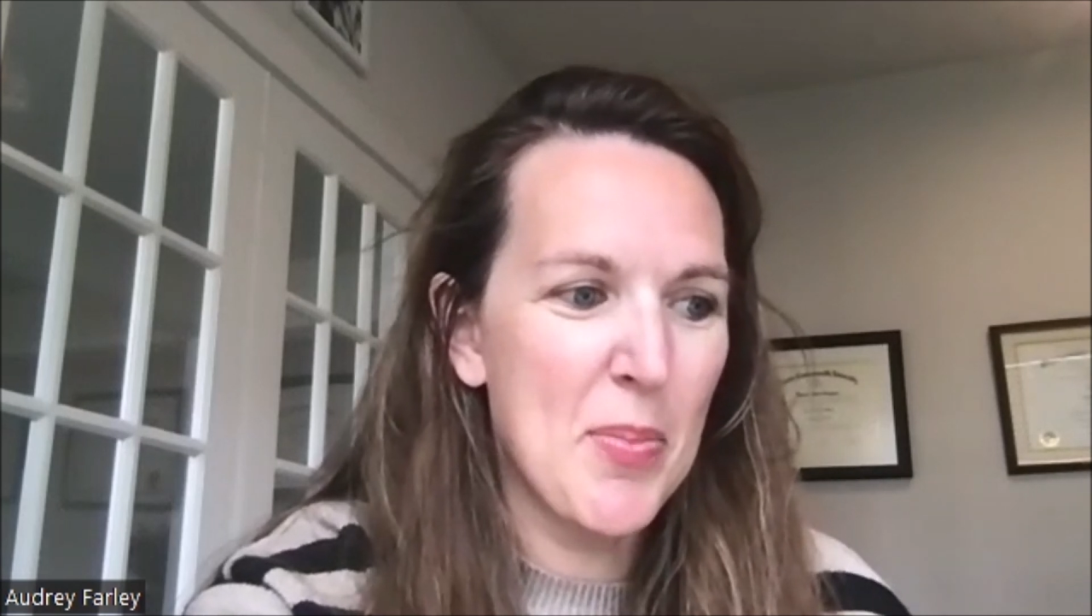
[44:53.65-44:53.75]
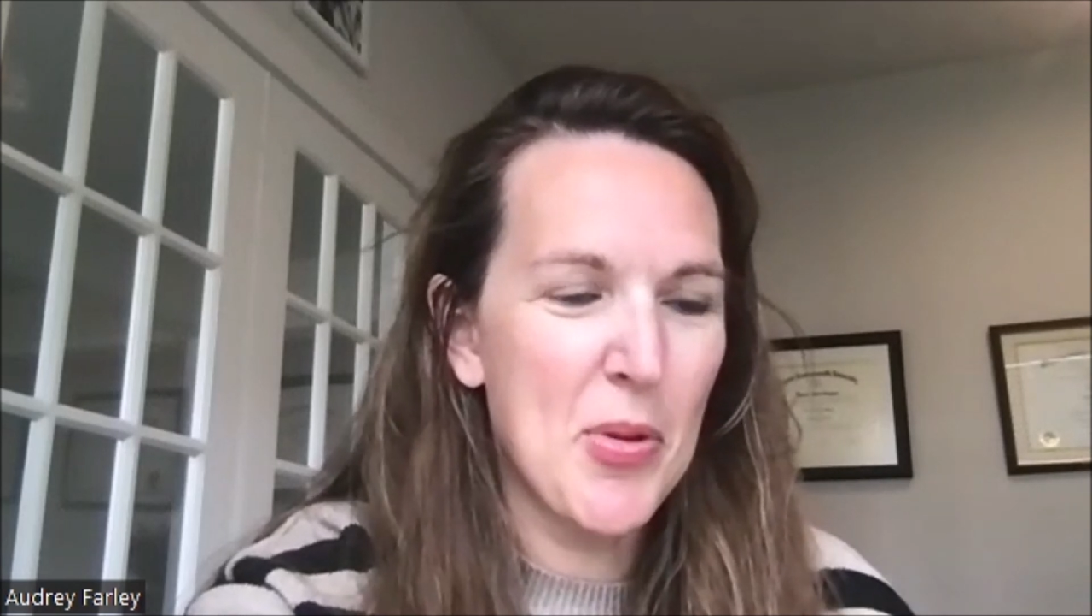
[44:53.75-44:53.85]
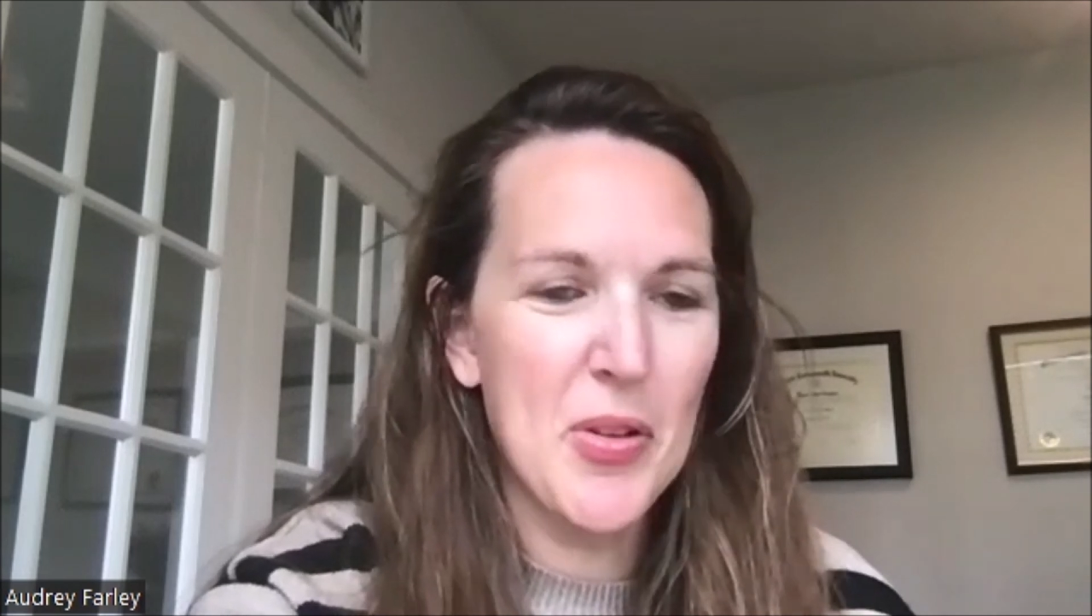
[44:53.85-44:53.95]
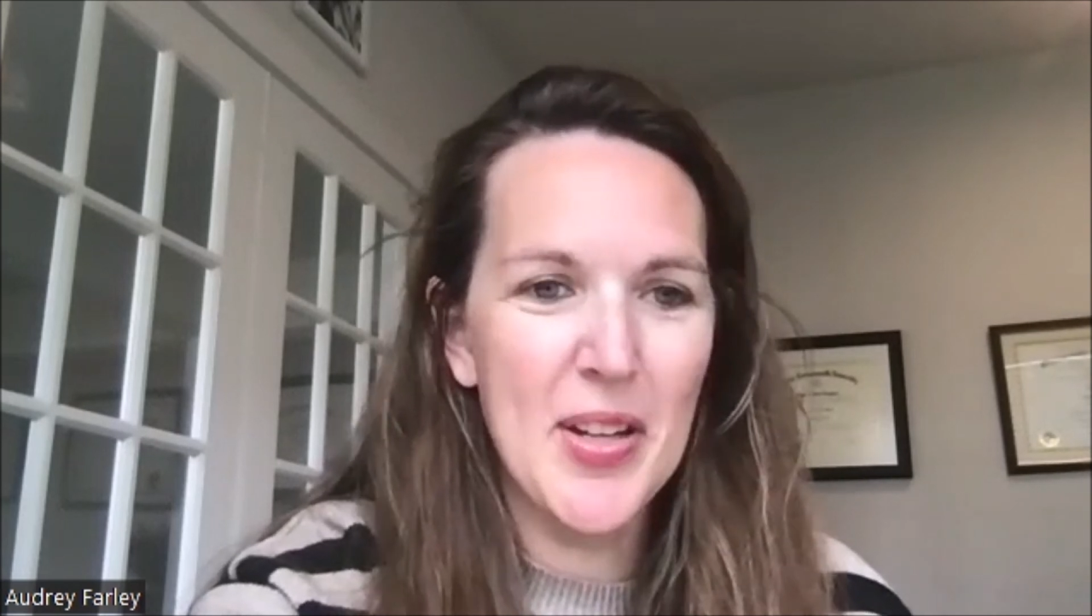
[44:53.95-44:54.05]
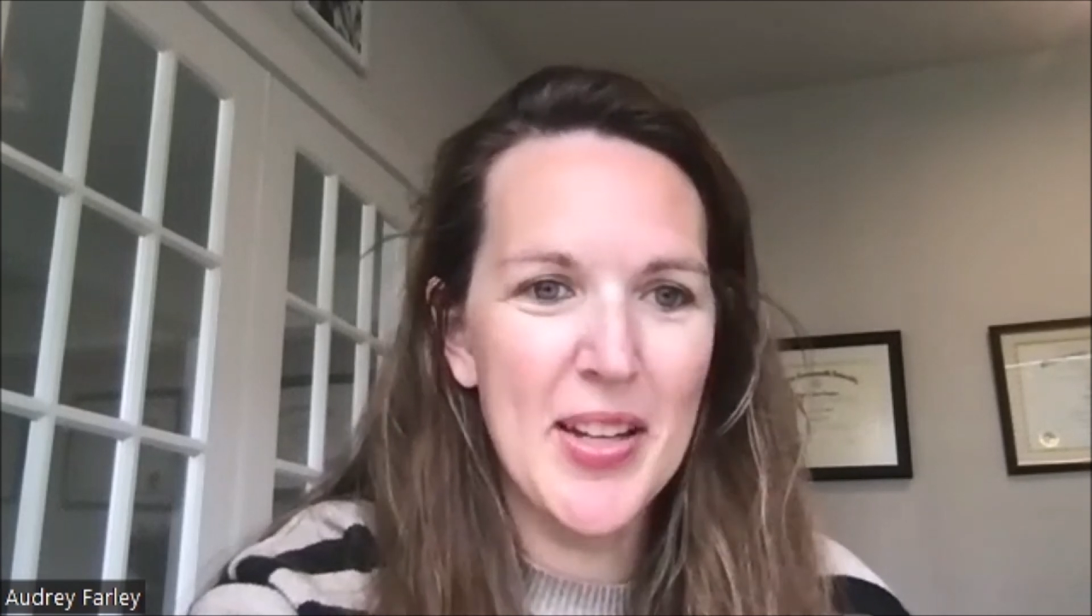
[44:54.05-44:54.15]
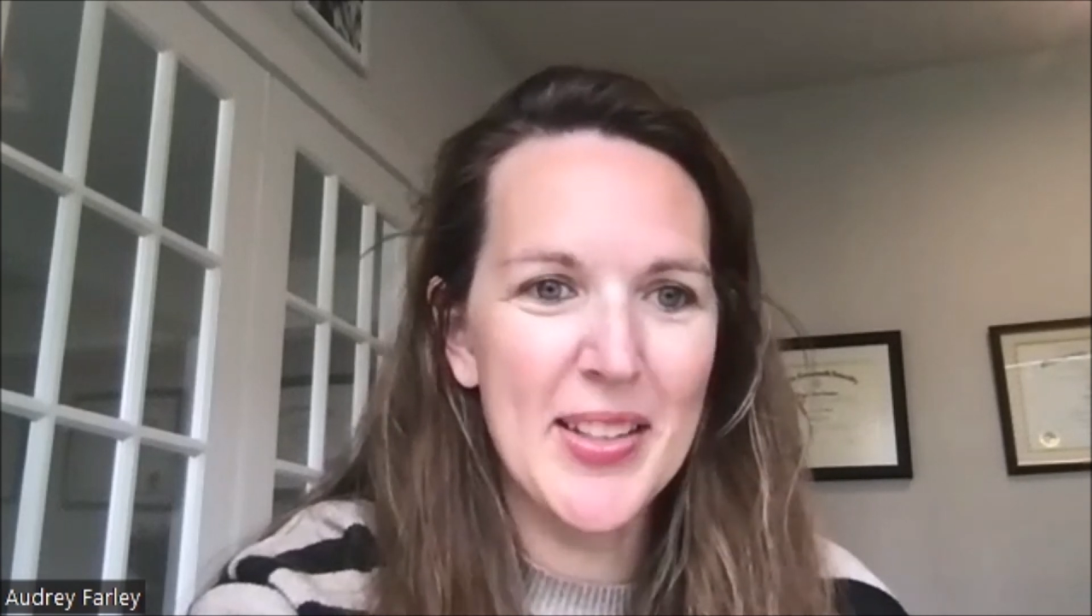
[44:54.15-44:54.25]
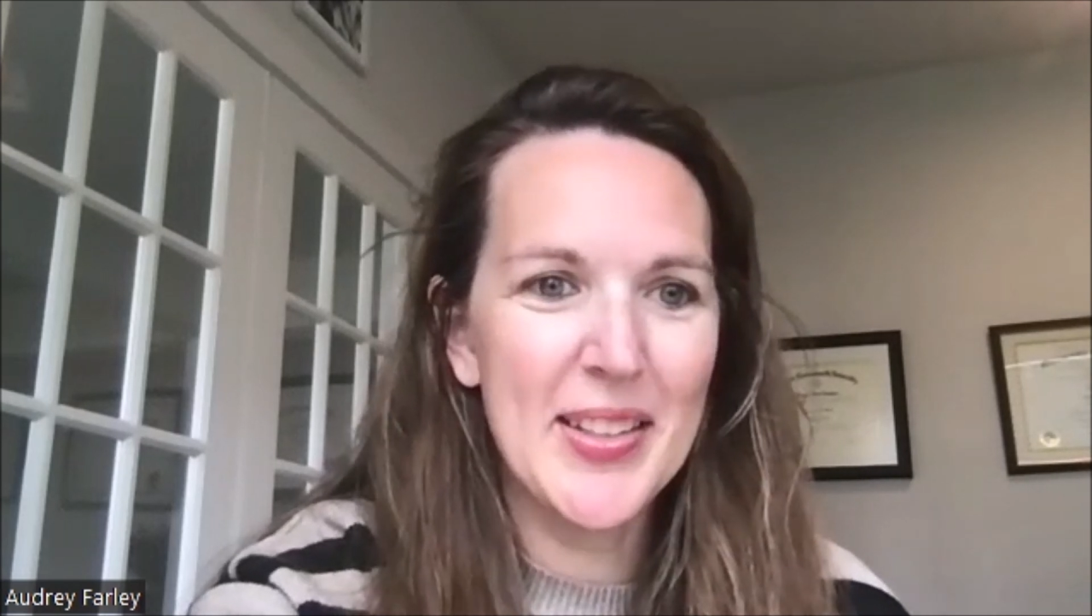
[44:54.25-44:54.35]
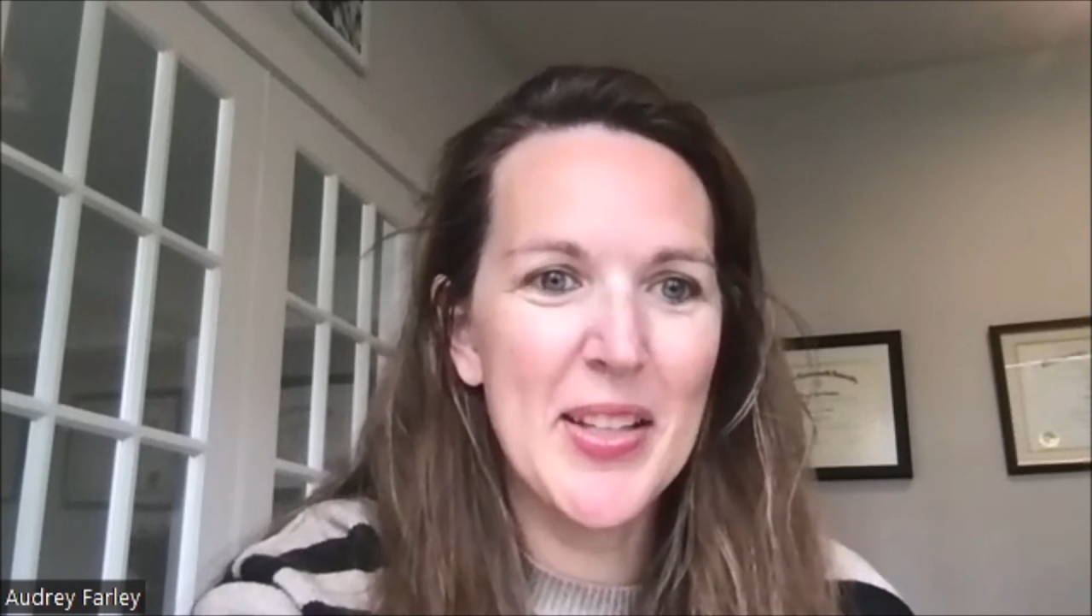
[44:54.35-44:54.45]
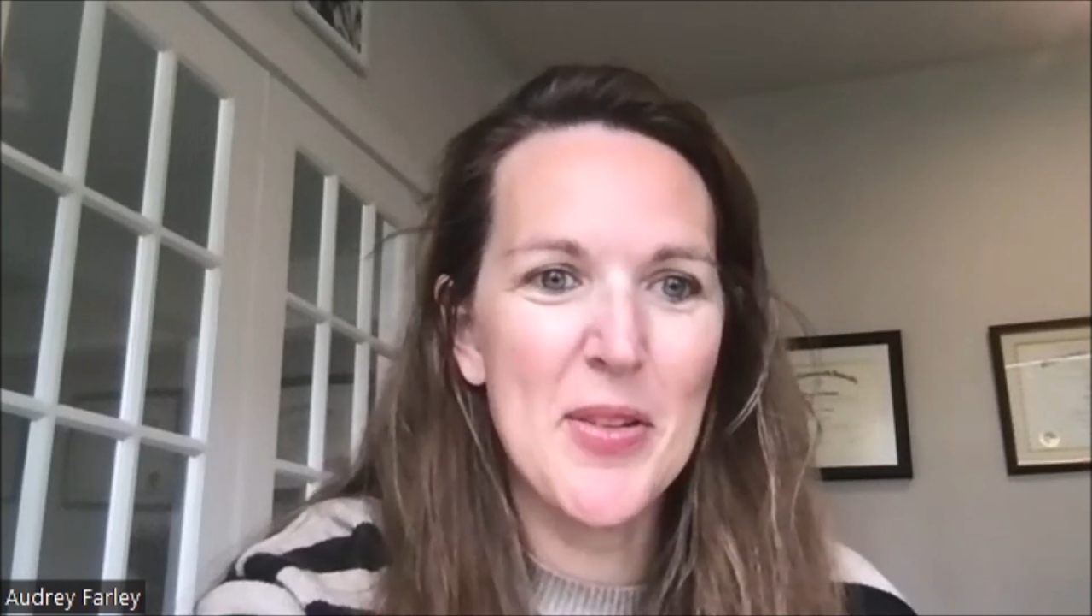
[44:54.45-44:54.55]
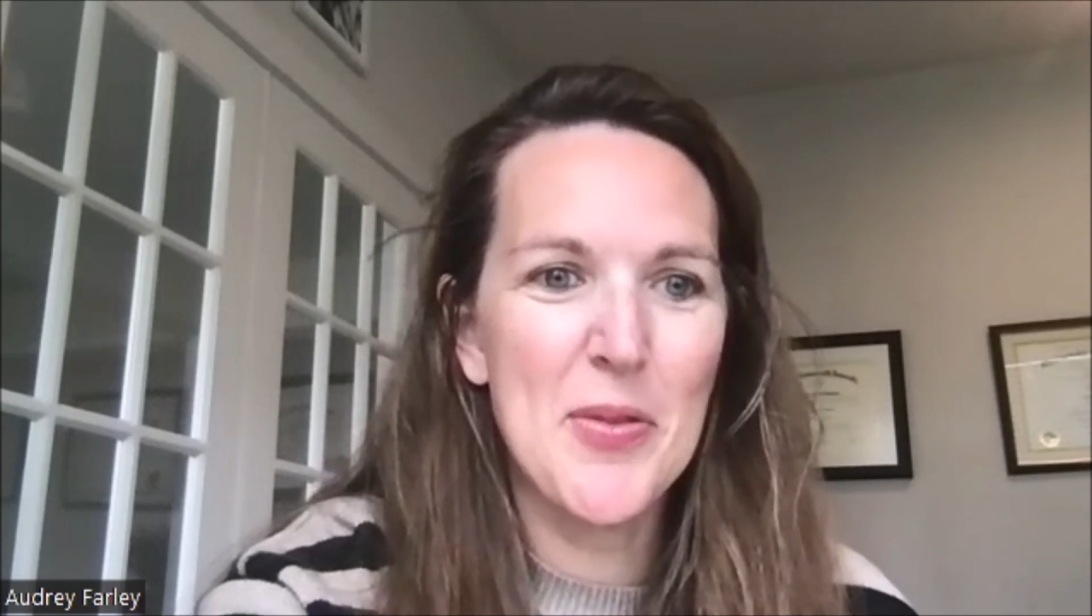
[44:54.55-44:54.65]
the book kind of
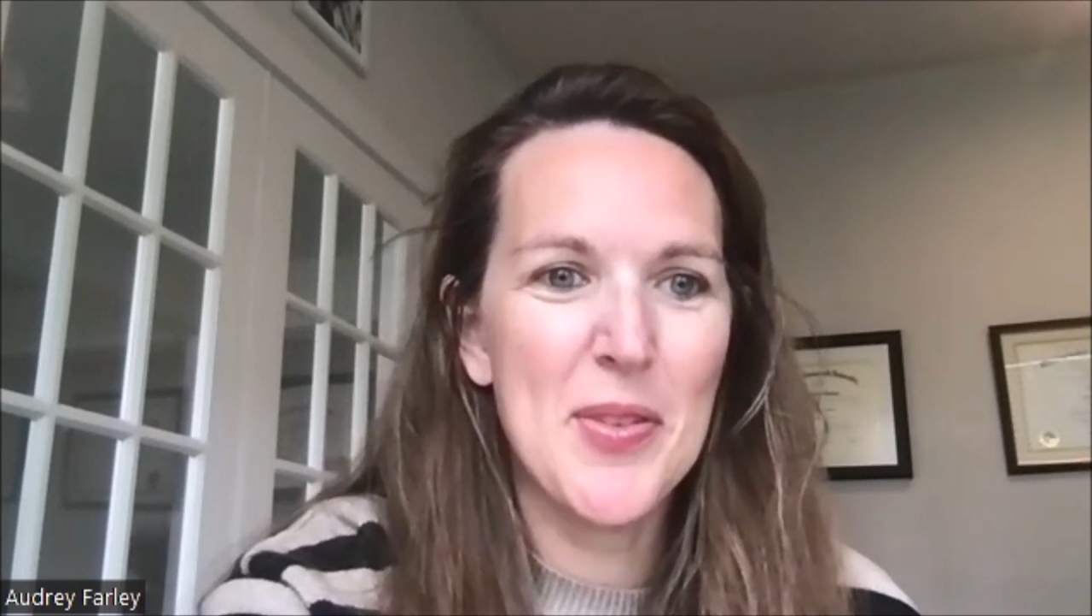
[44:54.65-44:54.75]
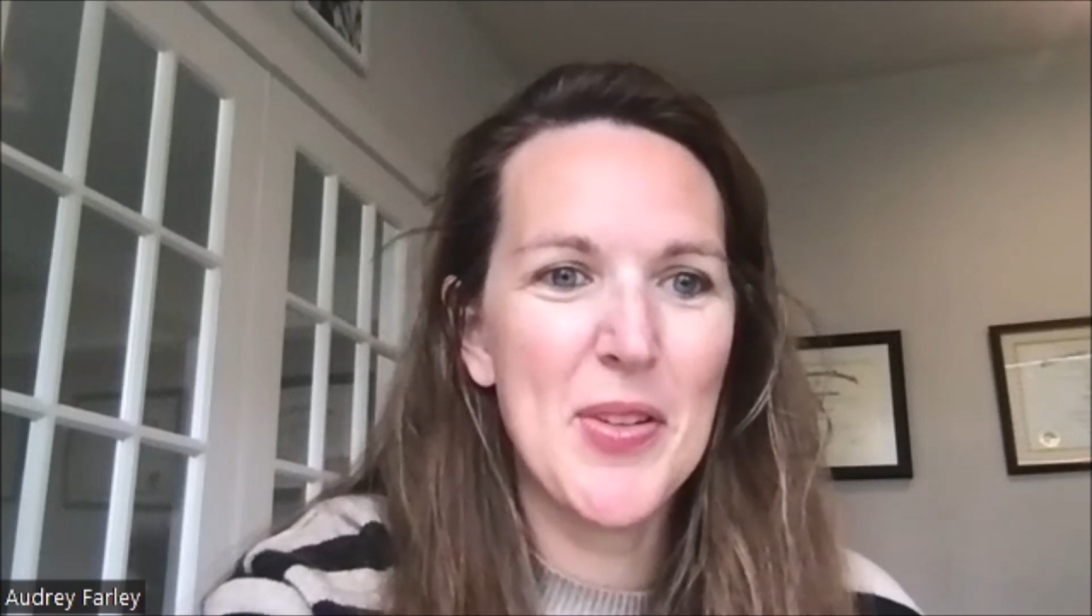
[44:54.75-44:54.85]
live